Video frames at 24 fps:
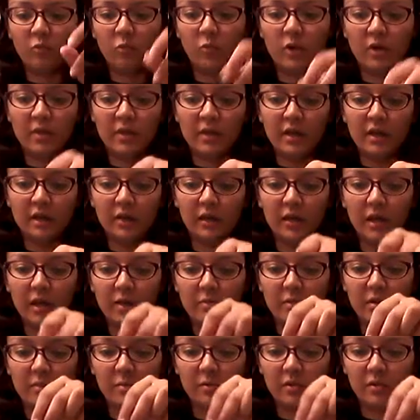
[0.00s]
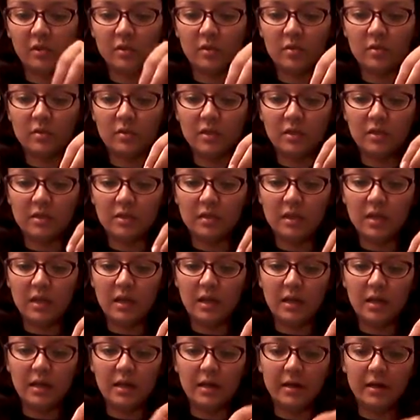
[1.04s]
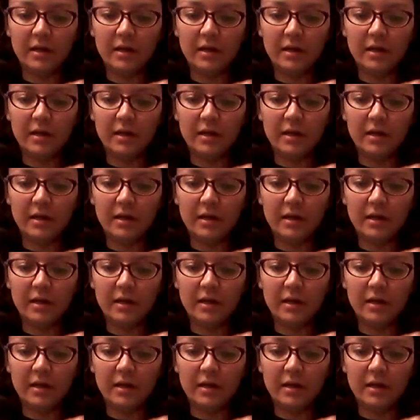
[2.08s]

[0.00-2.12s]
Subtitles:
one that a lot of people use is the,